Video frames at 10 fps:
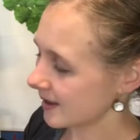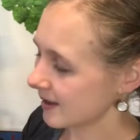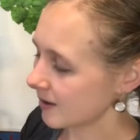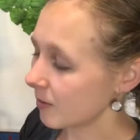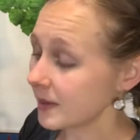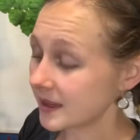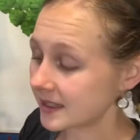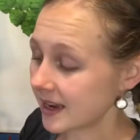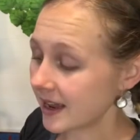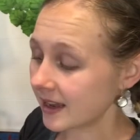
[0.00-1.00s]
When the
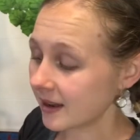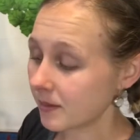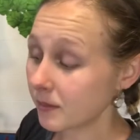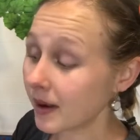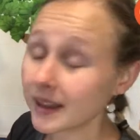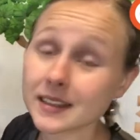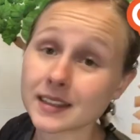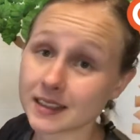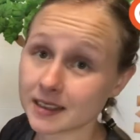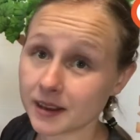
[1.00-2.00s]
snake bites the
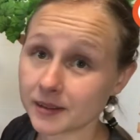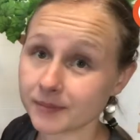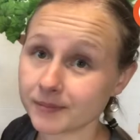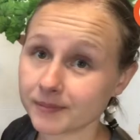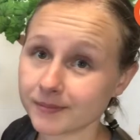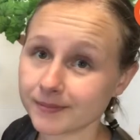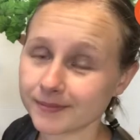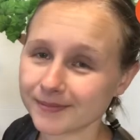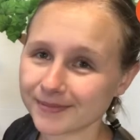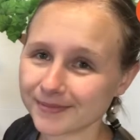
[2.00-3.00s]
sun.
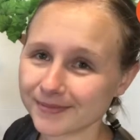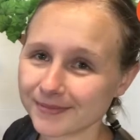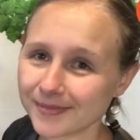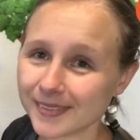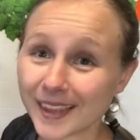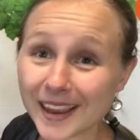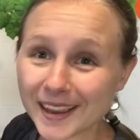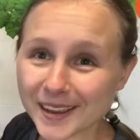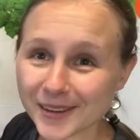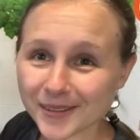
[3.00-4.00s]
Thank you.